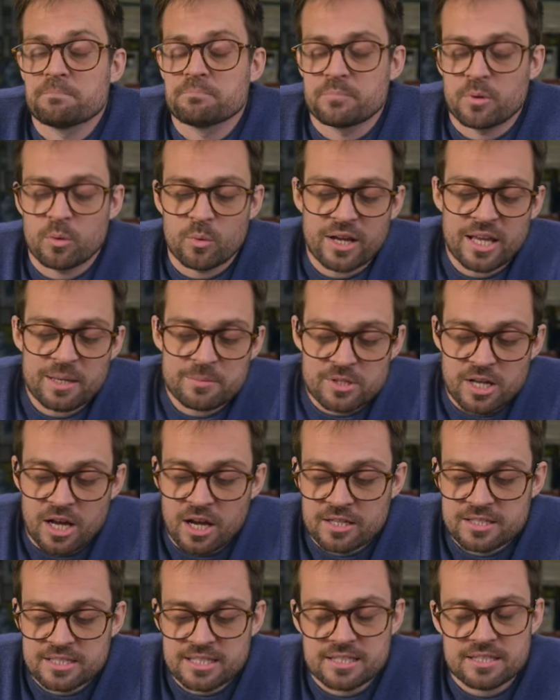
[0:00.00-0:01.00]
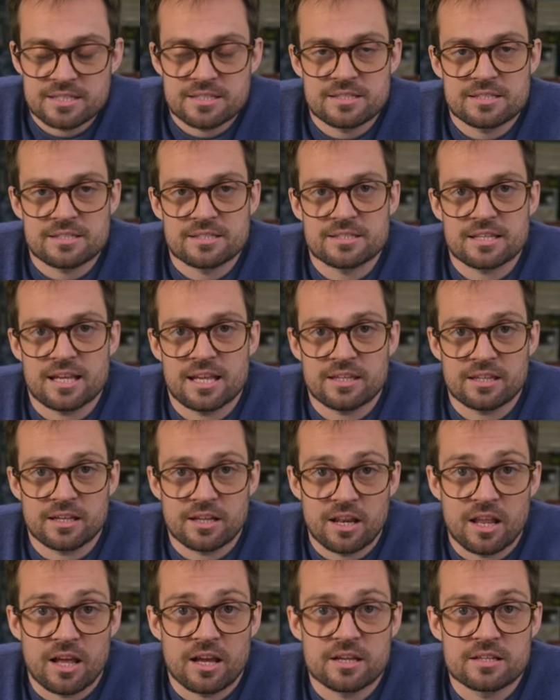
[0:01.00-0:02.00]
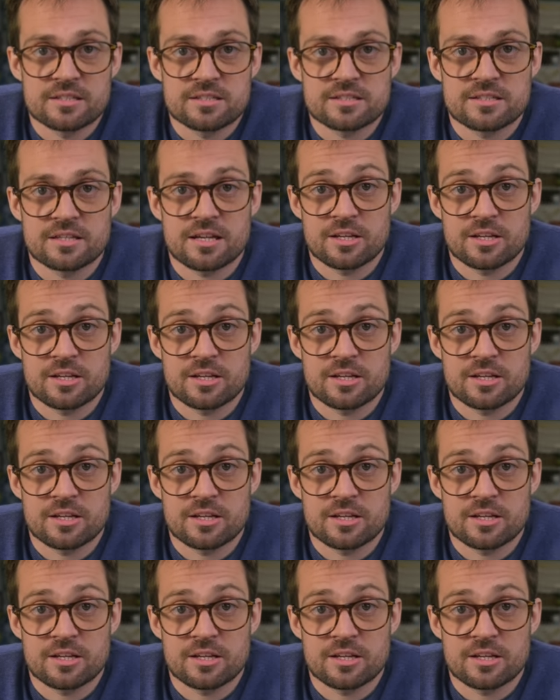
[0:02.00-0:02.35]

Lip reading: But what keeps artists and the client